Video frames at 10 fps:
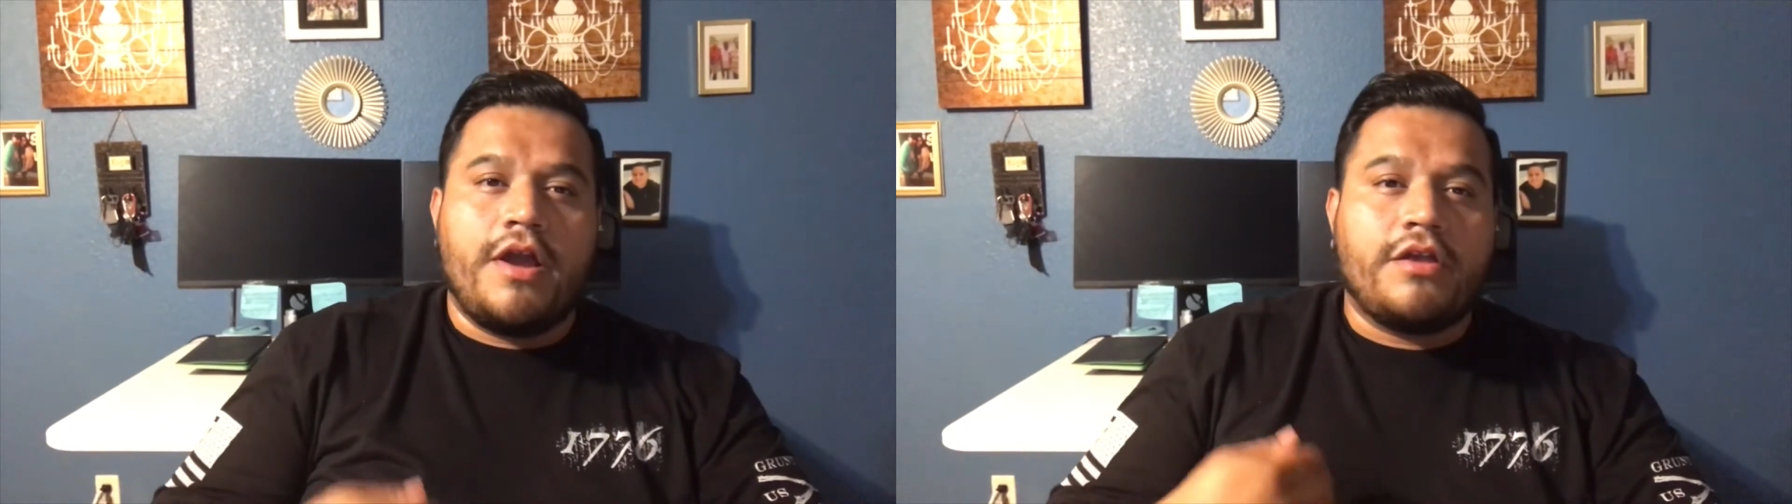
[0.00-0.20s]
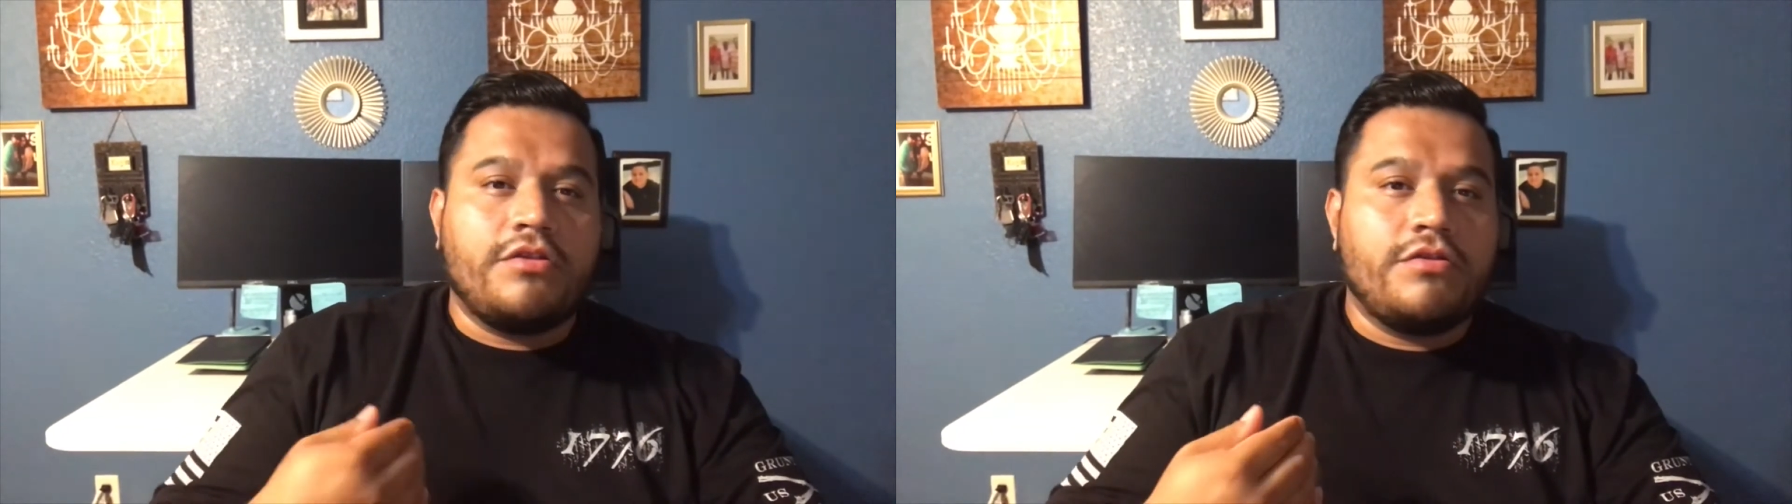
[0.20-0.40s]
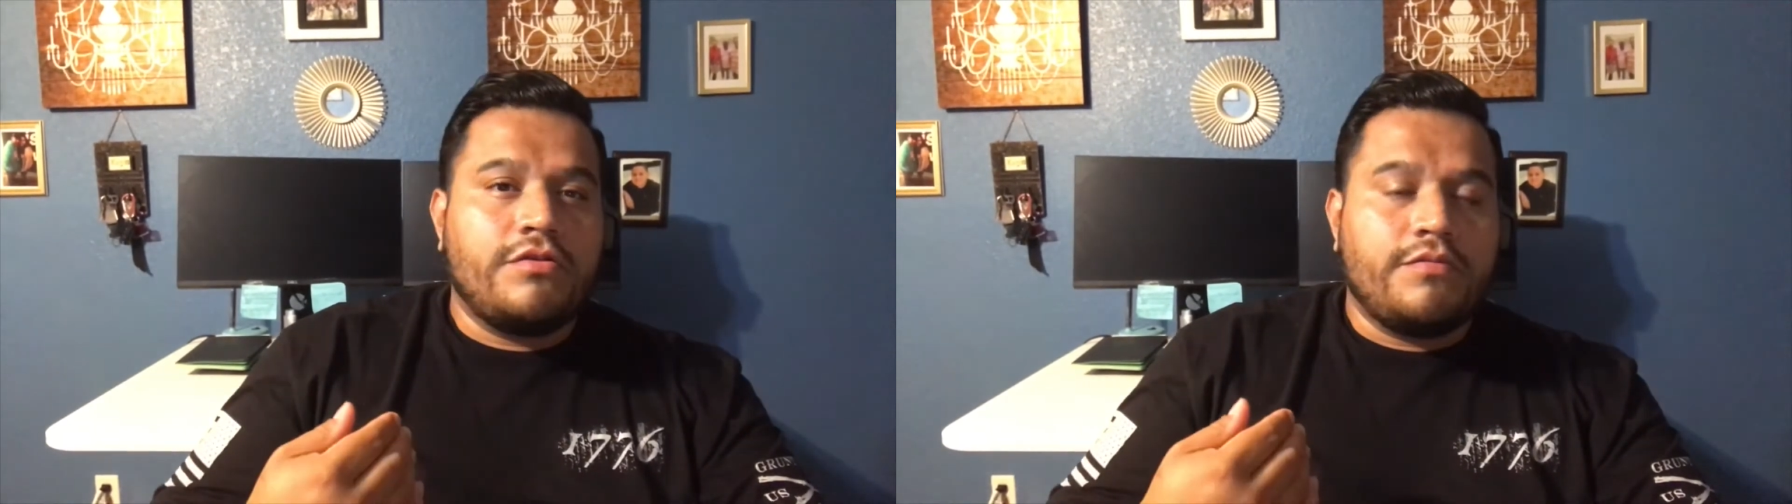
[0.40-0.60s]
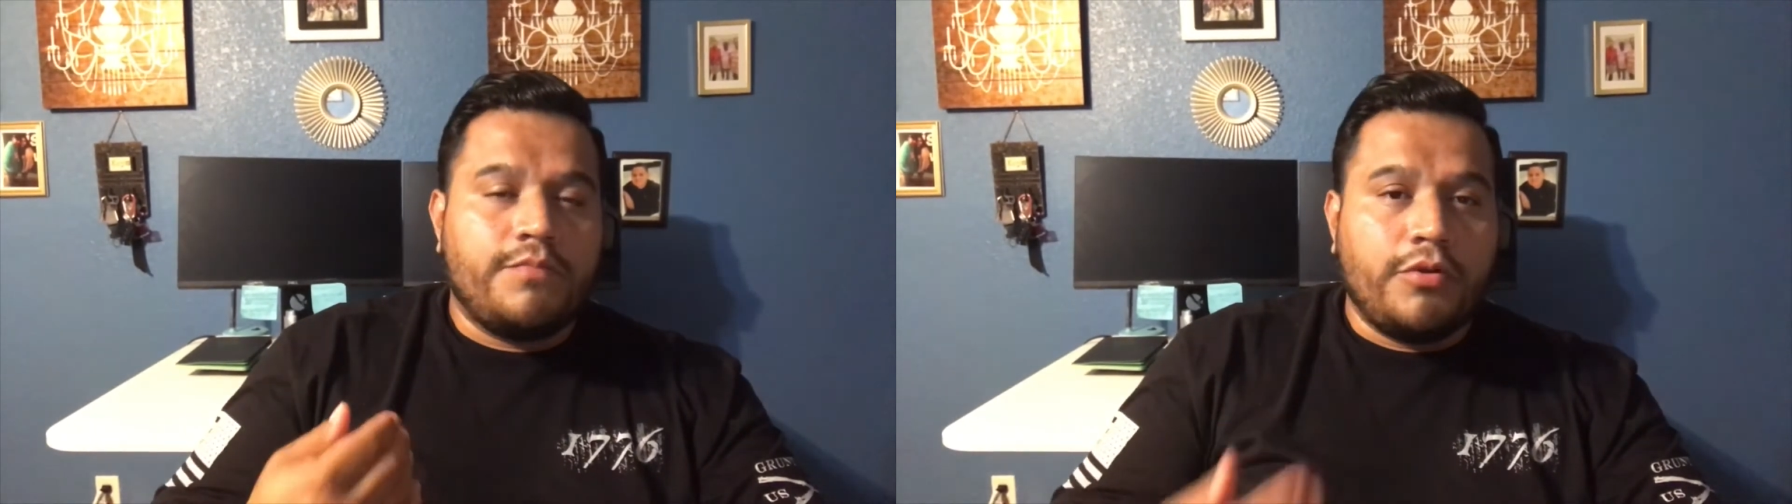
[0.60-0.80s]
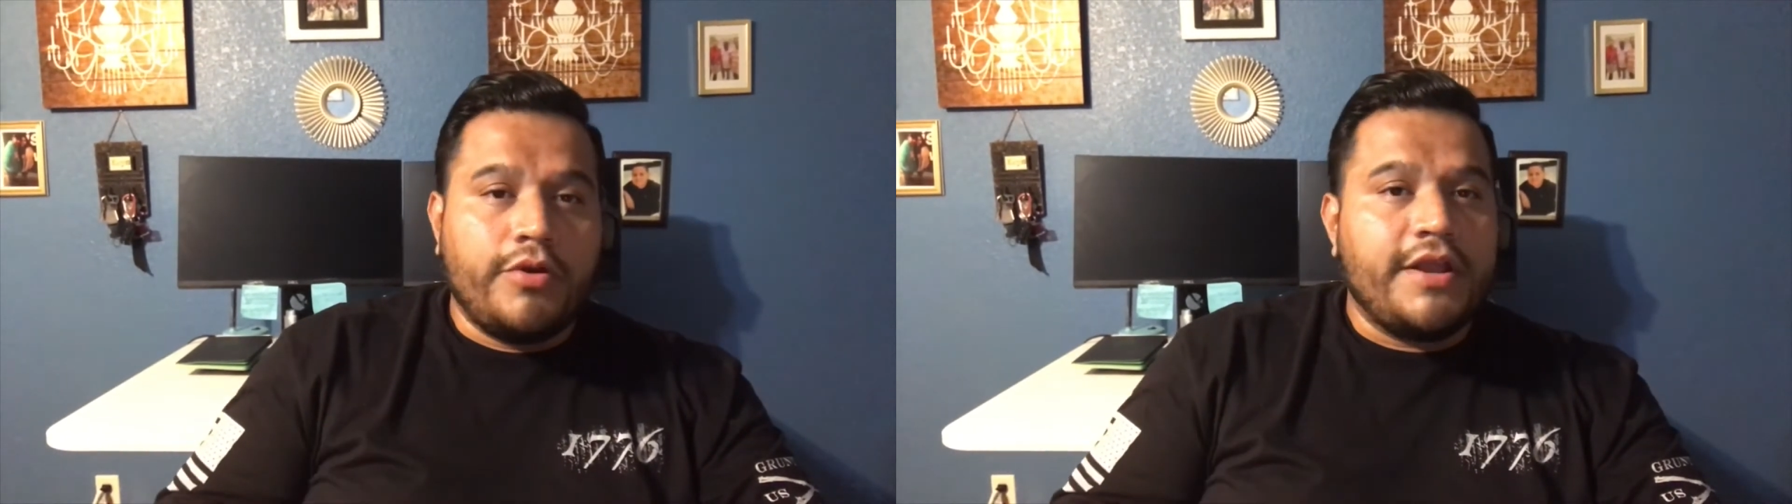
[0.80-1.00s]

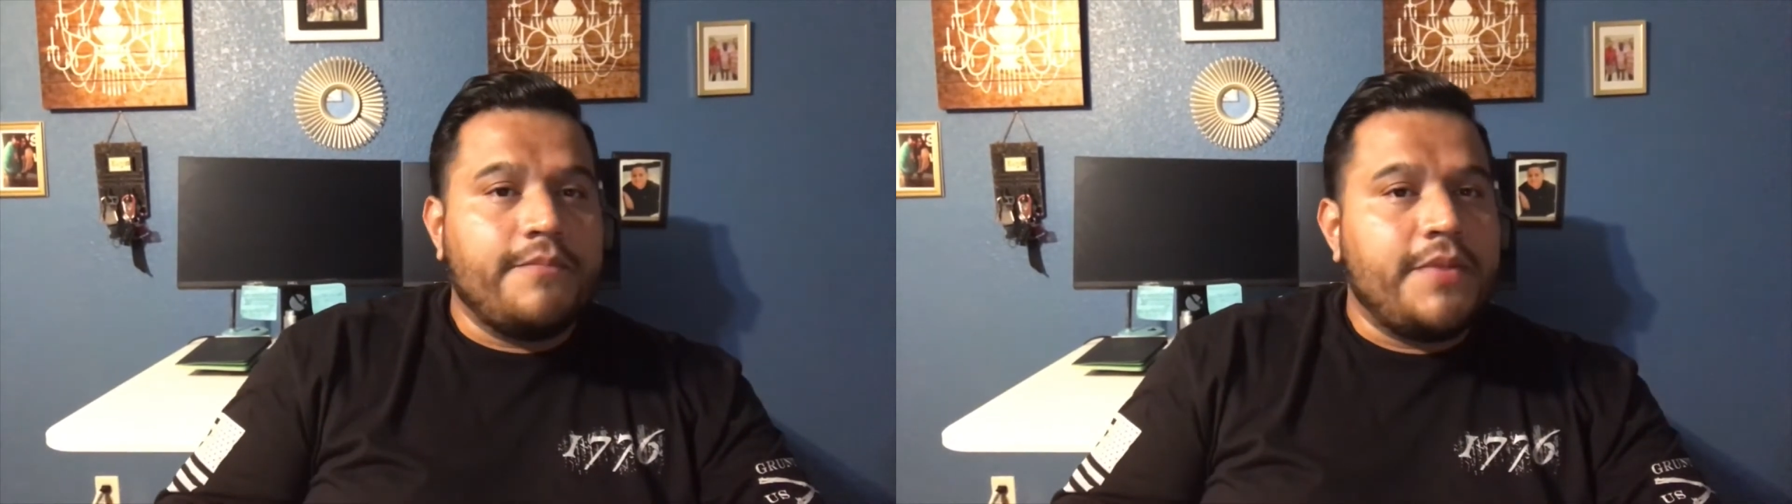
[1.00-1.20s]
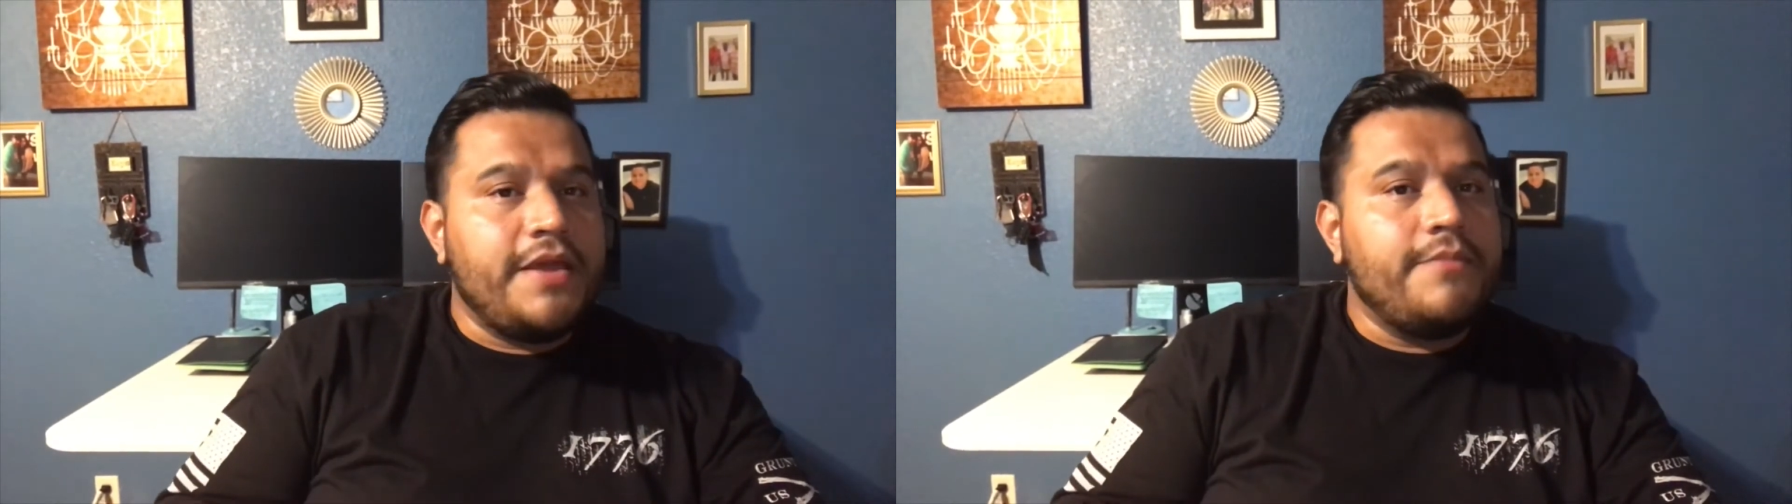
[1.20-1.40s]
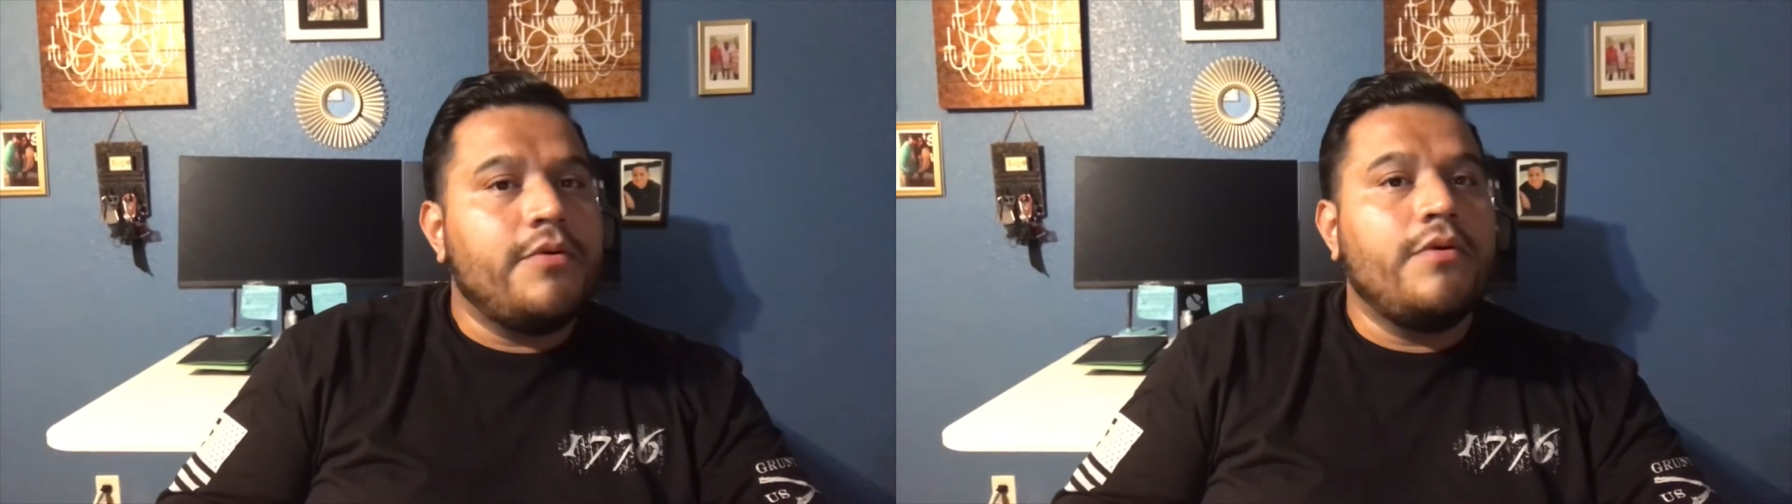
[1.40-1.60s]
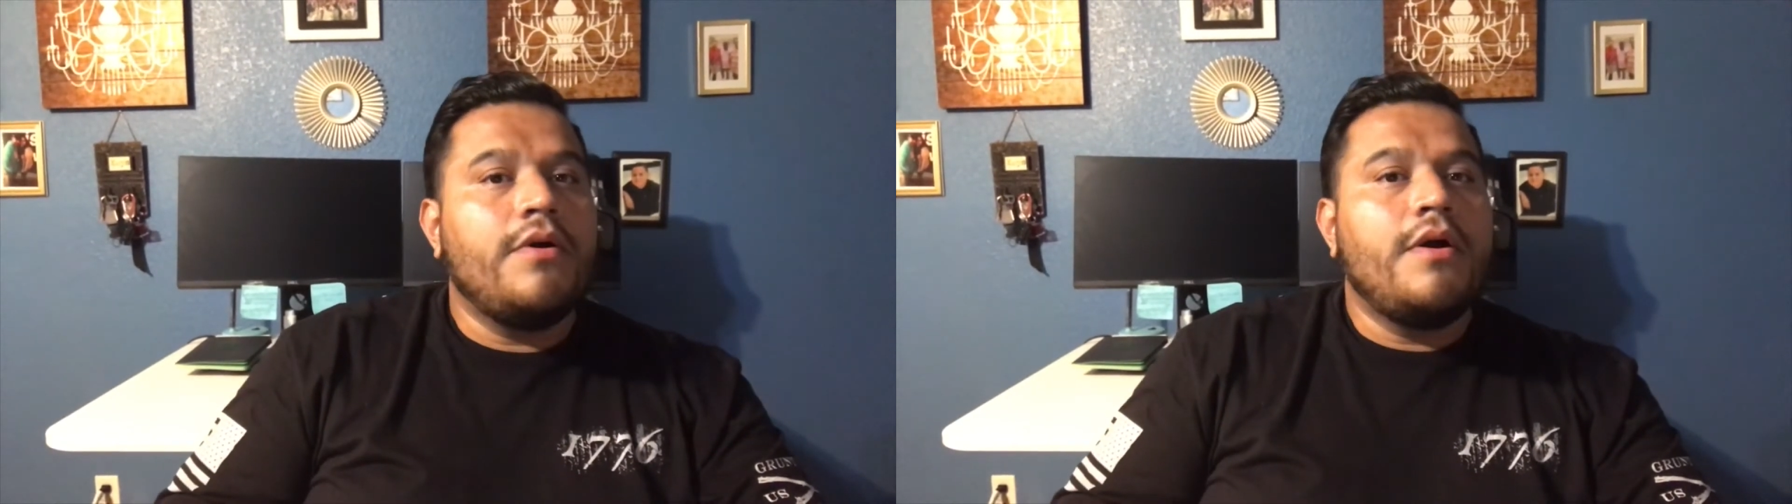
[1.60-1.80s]
exploiting people